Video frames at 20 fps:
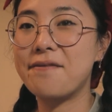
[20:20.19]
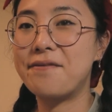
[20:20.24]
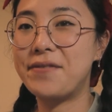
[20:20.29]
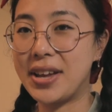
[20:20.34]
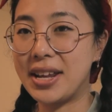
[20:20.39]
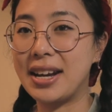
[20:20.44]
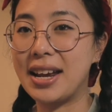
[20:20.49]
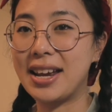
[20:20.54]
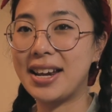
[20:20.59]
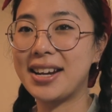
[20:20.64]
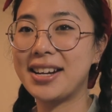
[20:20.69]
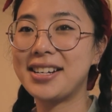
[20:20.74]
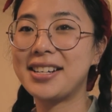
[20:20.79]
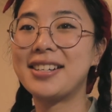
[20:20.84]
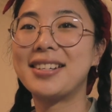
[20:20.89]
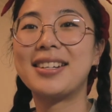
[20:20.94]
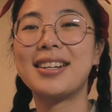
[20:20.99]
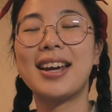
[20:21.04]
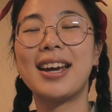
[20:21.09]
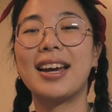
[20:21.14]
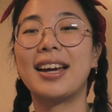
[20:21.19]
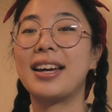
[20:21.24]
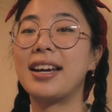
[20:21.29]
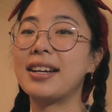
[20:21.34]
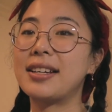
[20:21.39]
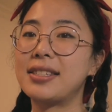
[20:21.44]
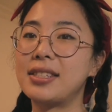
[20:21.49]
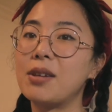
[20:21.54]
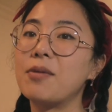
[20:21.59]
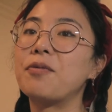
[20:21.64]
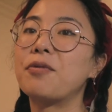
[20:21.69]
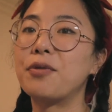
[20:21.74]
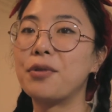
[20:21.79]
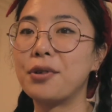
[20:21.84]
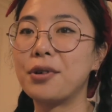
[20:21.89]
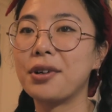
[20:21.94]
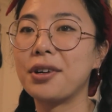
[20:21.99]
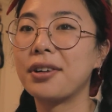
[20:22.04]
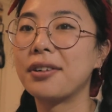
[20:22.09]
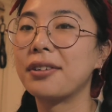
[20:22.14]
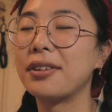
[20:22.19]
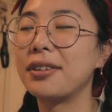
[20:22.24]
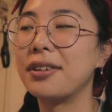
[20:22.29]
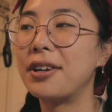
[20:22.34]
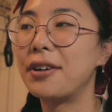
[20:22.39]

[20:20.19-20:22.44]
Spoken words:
finished except for,